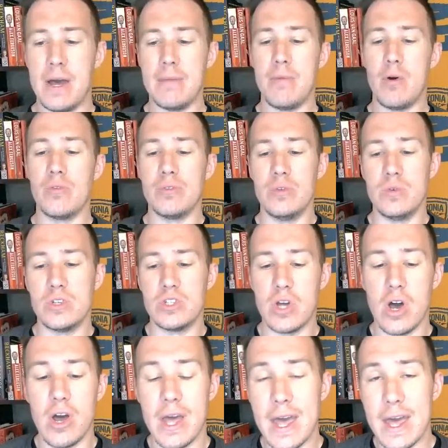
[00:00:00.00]
both Luke
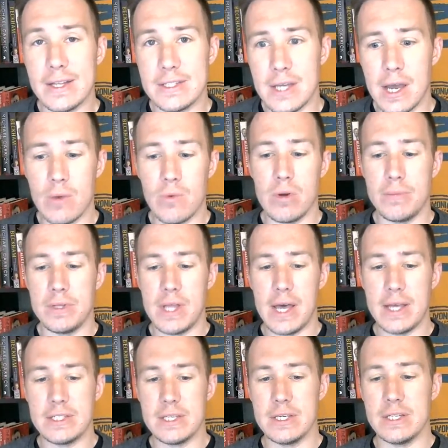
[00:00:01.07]
Shaw and Tyrone
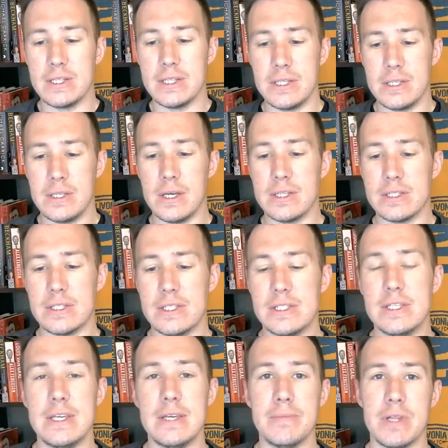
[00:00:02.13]
Malacia, it doesn't
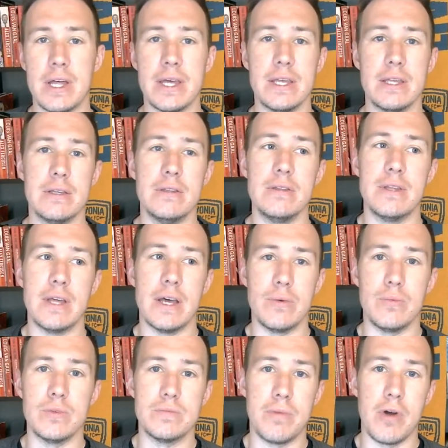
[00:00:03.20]
seem like that
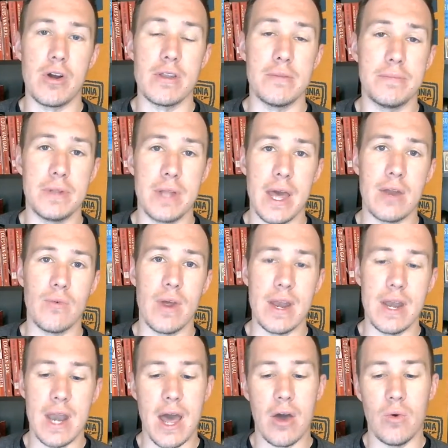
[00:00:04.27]
was part of the plan right
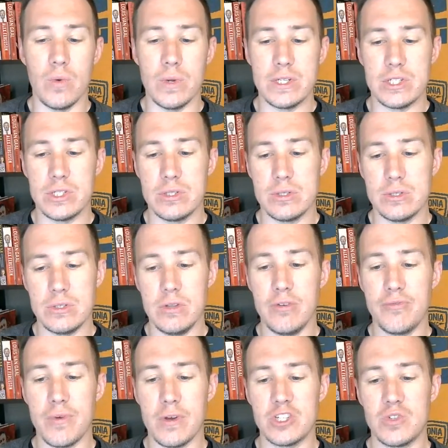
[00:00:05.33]
now, which is a little
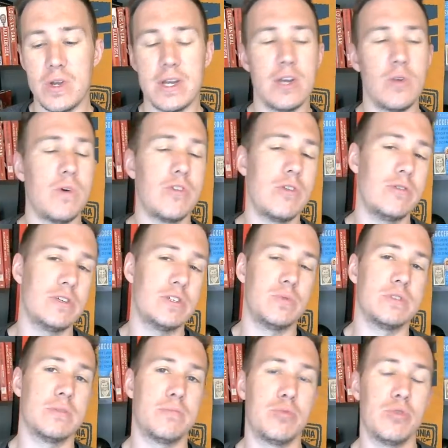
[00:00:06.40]
frustrating. Whether this
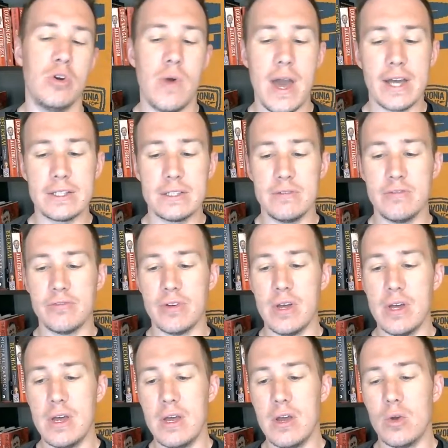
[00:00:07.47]
was a proactive
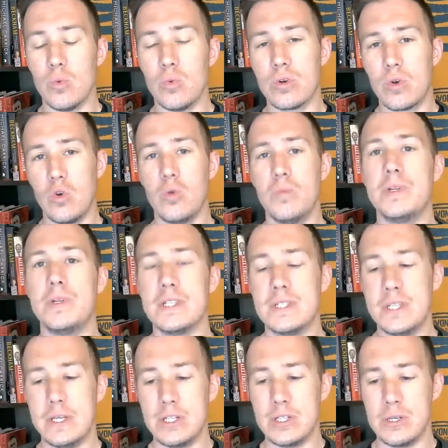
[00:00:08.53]
recruitment
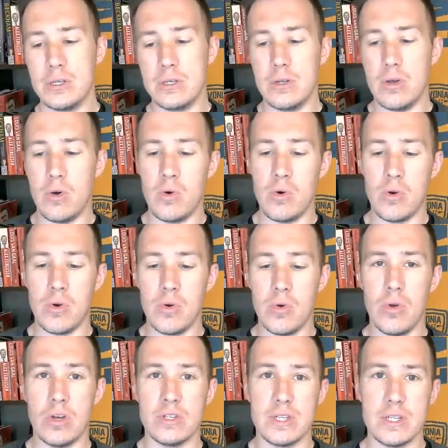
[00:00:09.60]
decision or
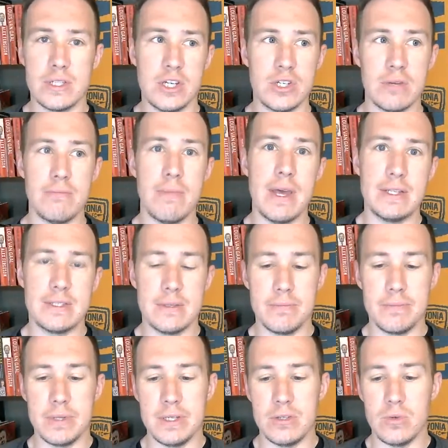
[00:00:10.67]
a decision made
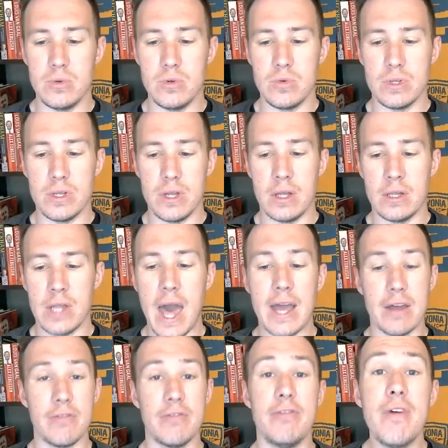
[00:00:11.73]
simply due to a lack
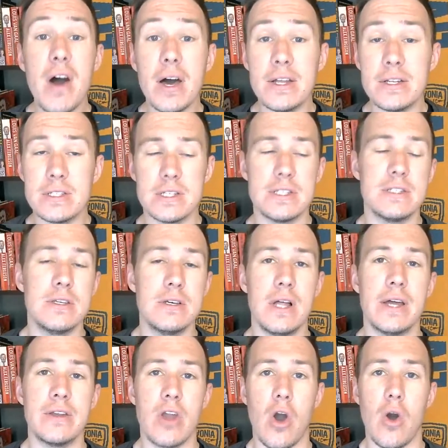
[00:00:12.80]
of funds, it's still
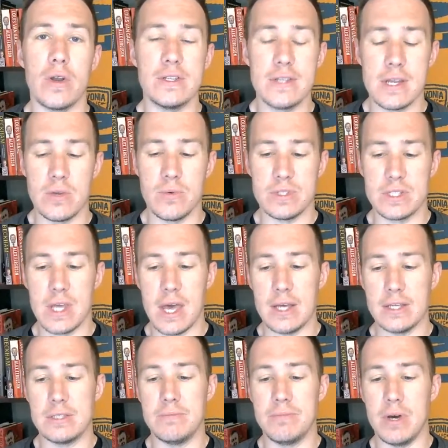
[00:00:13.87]
unknown. It's anyone's
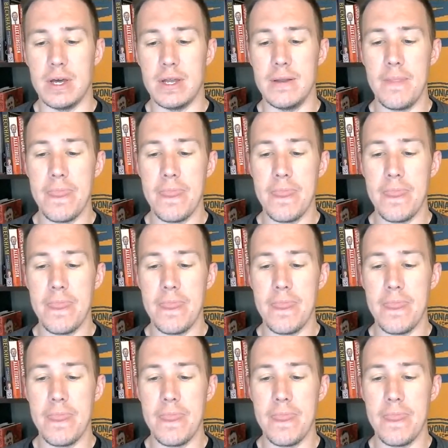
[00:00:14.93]
guess. But